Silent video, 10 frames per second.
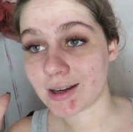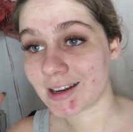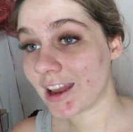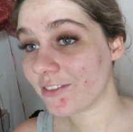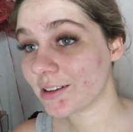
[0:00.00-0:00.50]
made
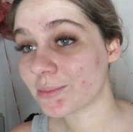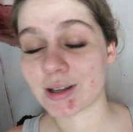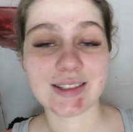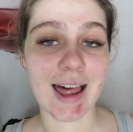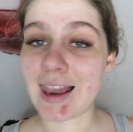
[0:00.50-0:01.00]
in heaven
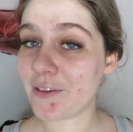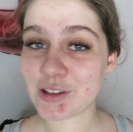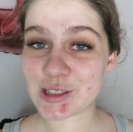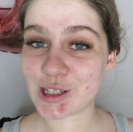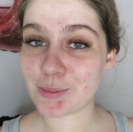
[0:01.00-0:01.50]
because I love
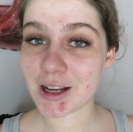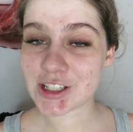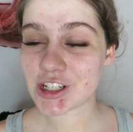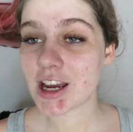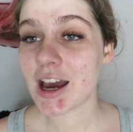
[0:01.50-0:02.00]
it so
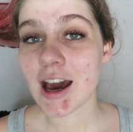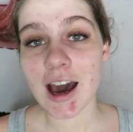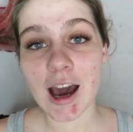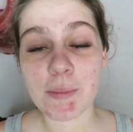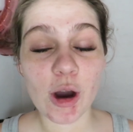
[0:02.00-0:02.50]
much.
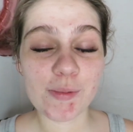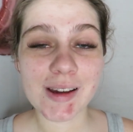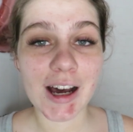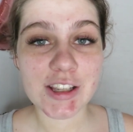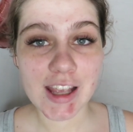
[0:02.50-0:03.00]
I hope
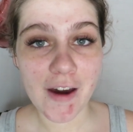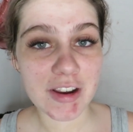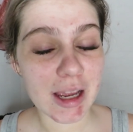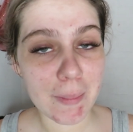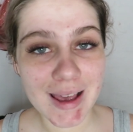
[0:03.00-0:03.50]
you guys are
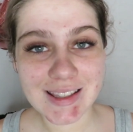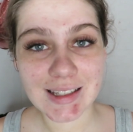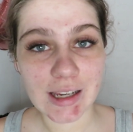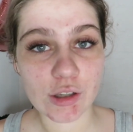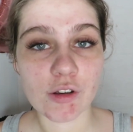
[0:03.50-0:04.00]
having an
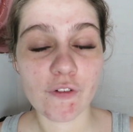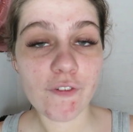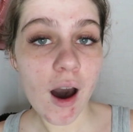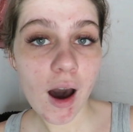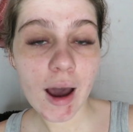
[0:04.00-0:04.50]
amazing day so
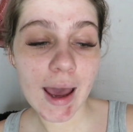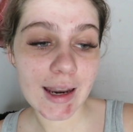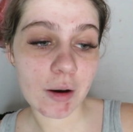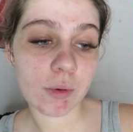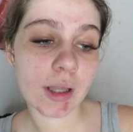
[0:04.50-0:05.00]
far
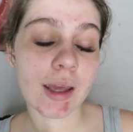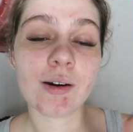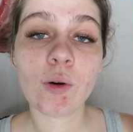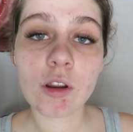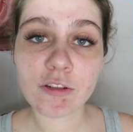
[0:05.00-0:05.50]
and I will link
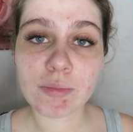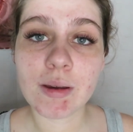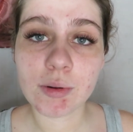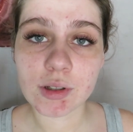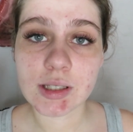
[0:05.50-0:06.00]
all of
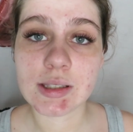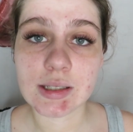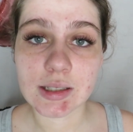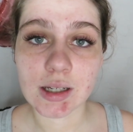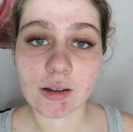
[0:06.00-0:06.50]
Me Beauty's
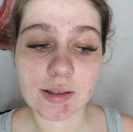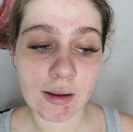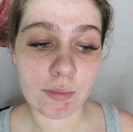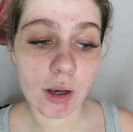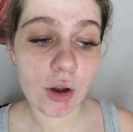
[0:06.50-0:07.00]
details
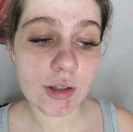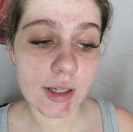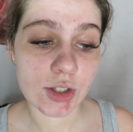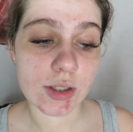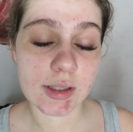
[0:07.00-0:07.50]
down below,
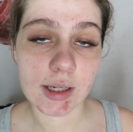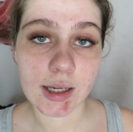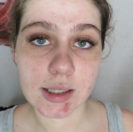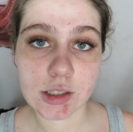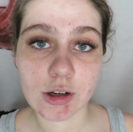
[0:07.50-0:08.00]
such as
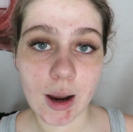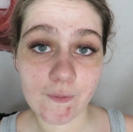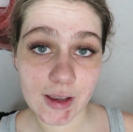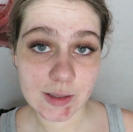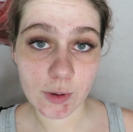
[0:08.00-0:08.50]
their
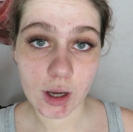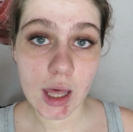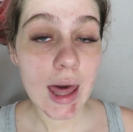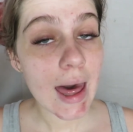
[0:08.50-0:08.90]
Instagram, Facebook